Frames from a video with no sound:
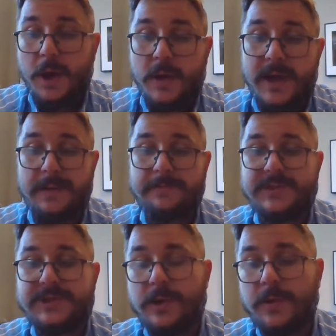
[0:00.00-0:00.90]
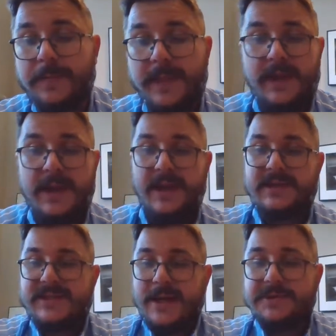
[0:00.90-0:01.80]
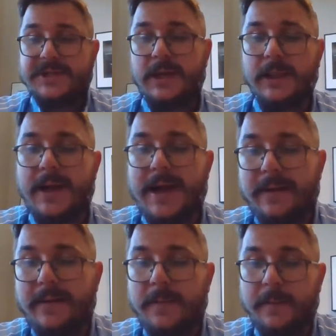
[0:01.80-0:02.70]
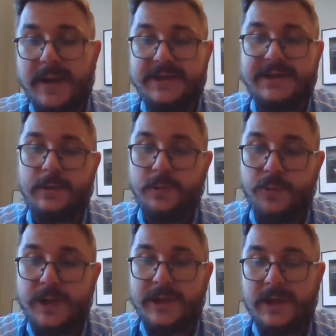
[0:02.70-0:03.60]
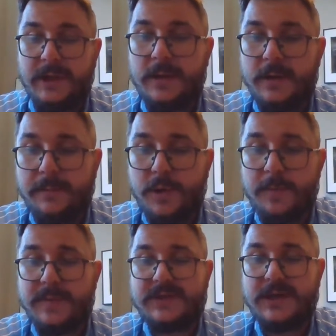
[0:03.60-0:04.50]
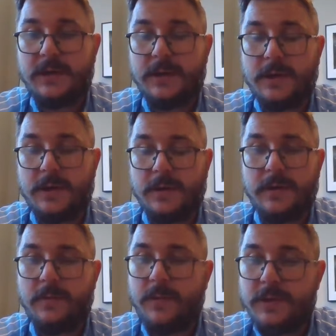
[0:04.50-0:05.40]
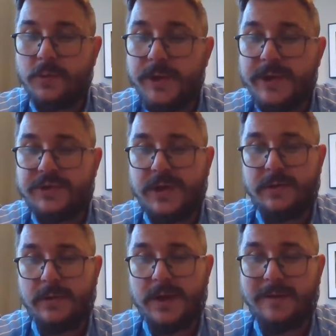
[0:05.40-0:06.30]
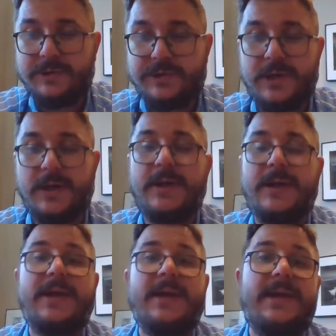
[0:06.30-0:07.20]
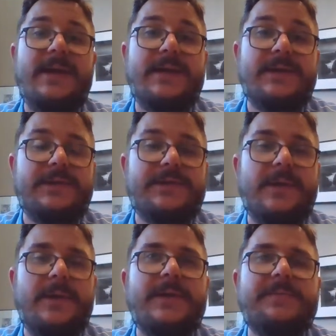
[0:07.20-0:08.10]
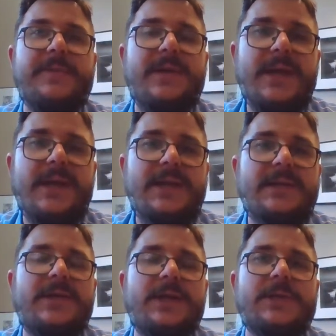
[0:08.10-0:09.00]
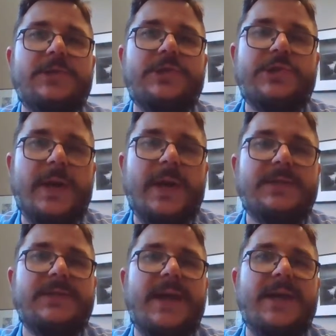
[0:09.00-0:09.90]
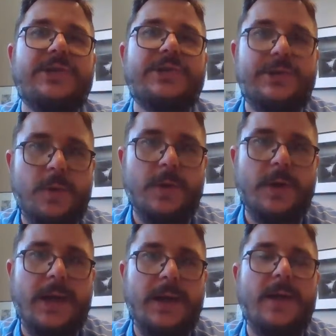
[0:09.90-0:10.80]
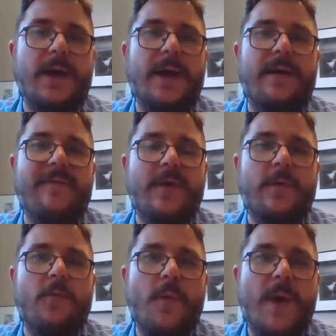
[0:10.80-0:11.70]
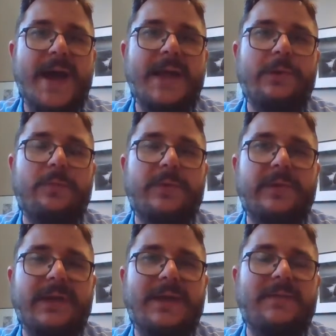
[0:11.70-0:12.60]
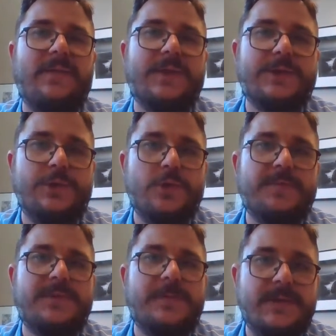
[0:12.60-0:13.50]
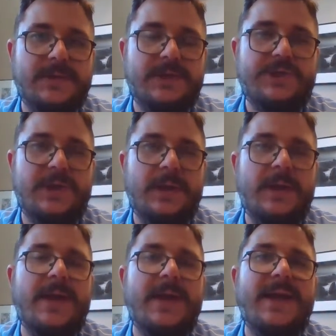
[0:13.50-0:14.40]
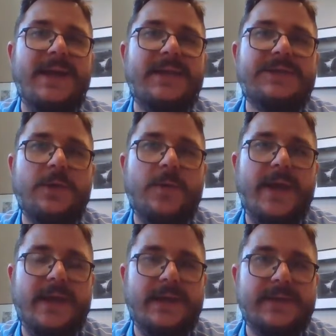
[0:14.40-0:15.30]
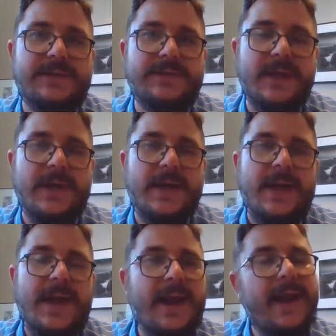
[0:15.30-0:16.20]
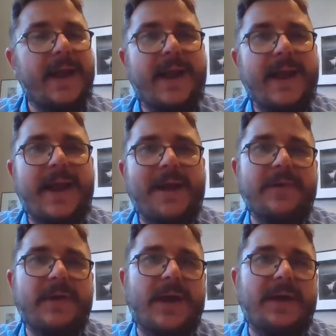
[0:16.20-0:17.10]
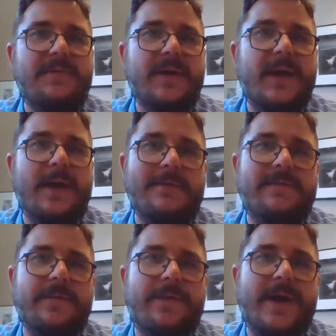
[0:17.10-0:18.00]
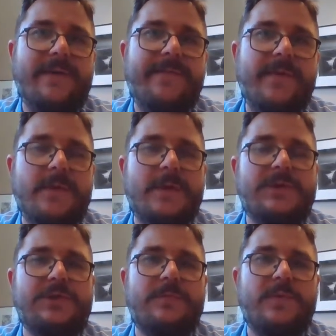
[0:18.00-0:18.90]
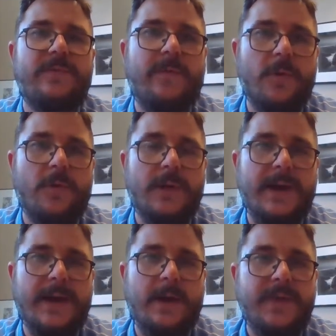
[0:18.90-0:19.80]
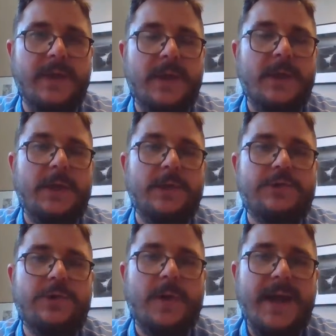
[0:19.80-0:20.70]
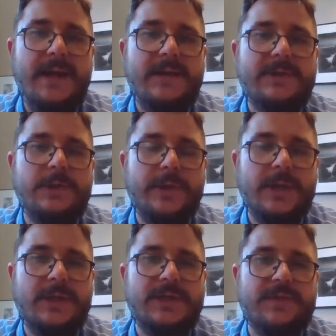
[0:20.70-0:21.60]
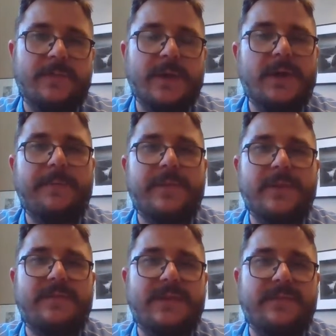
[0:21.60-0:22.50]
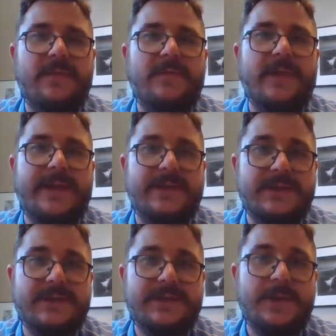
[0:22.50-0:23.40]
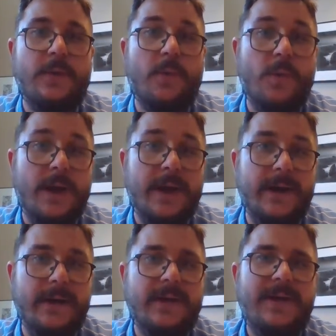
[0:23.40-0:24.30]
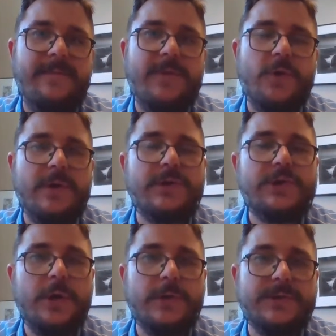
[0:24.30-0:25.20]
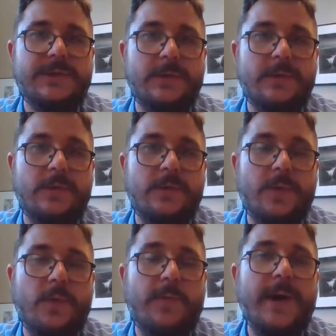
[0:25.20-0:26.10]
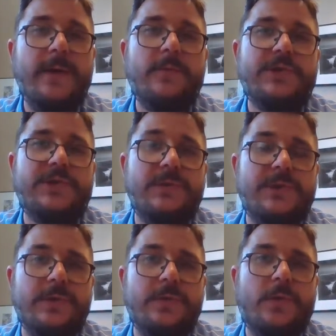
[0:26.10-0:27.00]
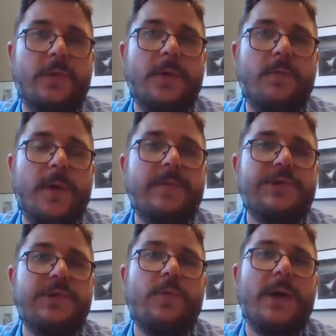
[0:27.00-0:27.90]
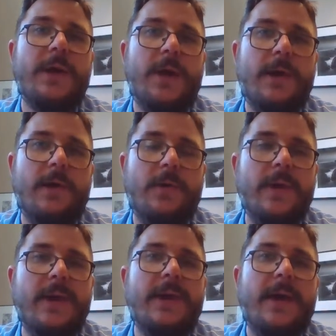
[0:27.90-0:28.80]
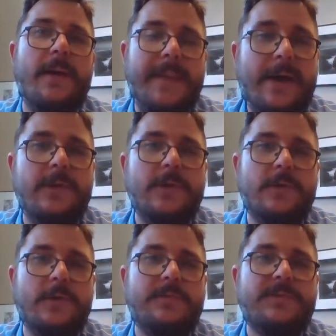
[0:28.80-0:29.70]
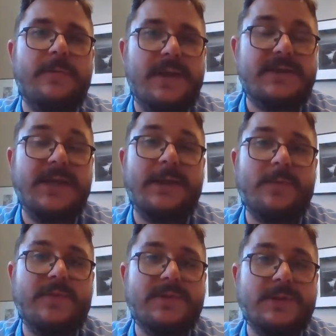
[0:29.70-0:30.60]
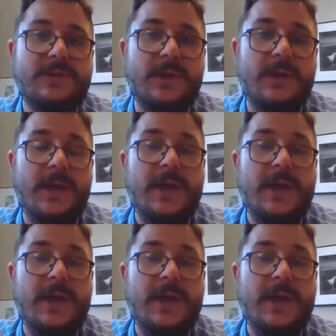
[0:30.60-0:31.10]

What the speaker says: Okay, so it sounds like a lot, but really the purpose that what you're really trying to accomplish here is beginning to construct a story of why you believe this group's position is the way it is. And I have a kind of a helpful thought for you as you move forward now. You're trying to look at this from a couple of different lenses. One, if you were internal to the group, what would you do or what would you want to know about your group to maintain your position?